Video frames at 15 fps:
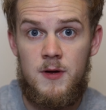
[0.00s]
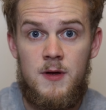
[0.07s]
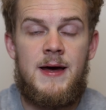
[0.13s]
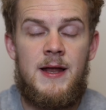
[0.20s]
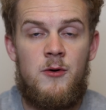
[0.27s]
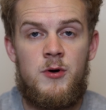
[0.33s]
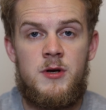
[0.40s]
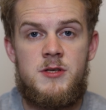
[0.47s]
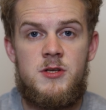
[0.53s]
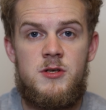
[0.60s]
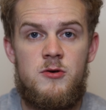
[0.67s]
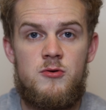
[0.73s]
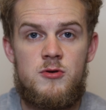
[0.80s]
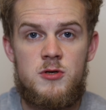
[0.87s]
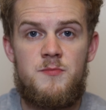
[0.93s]
And I wanted to
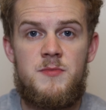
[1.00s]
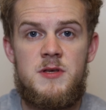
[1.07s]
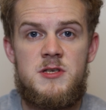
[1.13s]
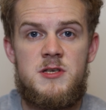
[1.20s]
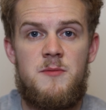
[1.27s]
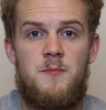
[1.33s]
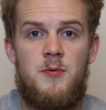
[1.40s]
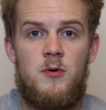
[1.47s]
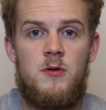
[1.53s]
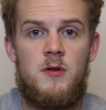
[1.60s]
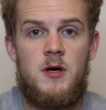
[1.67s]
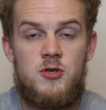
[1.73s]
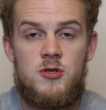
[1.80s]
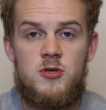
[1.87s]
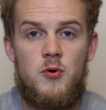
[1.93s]
do something simple,
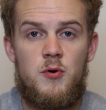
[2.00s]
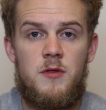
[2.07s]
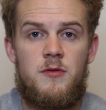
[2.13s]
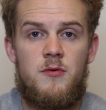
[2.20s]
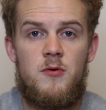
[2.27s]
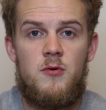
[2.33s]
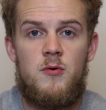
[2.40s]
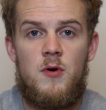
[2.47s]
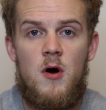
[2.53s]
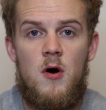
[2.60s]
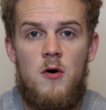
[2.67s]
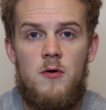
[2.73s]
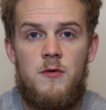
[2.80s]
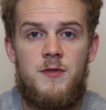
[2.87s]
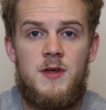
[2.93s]
just going through
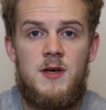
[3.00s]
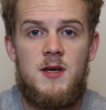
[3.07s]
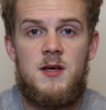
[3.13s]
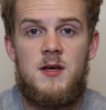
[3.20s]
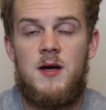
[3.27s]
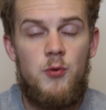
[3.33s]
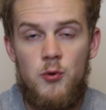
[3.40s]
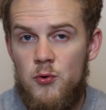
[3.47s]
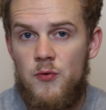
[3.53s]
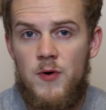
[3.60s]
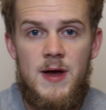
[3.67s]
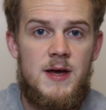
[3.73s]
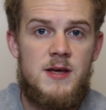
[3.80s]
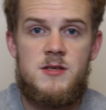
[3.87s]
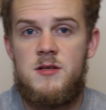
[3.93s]
all the
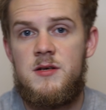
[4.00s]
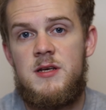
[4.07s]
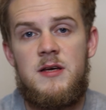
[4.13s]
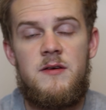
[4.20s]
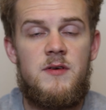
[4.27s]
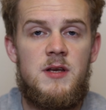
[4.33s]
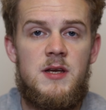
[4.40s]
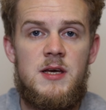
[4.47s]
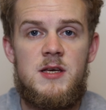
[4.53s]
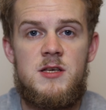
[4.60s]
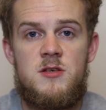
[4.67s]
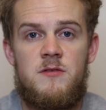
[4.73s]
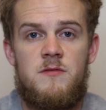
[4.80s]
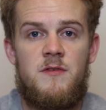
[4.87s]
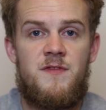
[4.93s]
Blu-rays and
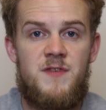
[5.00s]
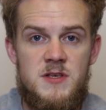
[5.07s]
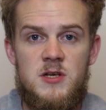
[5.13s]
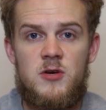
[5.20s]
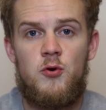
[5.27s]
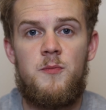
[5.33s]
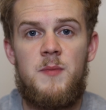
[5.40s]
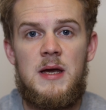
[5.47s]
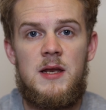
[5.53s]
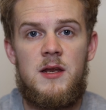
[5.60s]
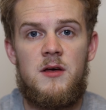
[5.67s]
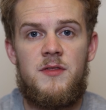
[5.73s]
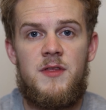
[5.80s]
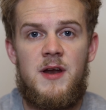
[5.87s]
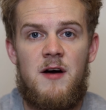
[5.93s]
DVDs and physical
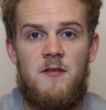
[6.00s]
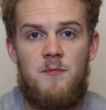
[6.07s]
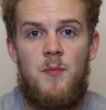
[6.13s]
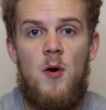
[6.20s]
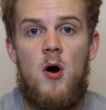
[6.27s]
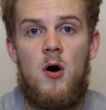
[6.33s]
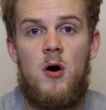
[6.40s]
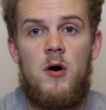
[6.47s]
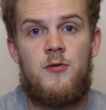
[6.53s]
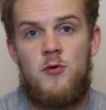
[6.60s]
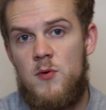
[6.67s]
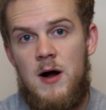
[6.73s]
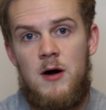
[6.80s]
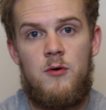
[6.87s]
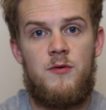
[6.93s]
media that I've bought
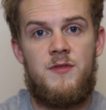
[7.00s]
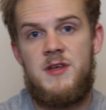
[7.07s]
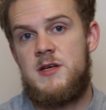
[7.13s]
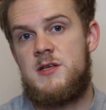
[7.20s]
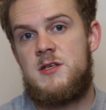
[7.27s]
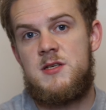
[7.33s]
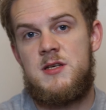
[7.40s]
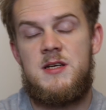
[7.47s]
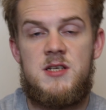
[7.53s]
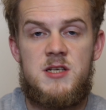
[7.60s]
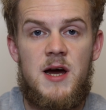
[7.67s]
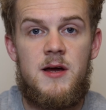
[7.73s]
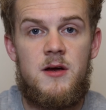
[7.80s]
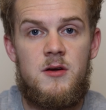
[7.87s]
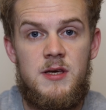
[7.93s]
throughout this
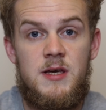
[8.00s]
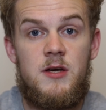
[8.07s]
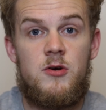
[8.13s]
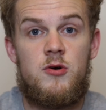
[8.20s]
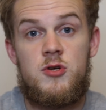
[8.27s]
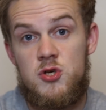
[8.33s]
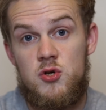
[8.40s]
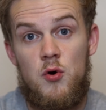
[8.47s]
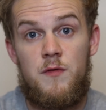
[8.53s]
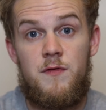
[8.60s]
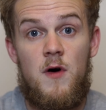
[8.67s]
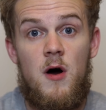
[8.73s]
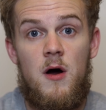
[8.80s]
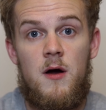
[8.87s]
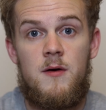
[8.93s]
entire year so
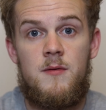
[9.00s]
far.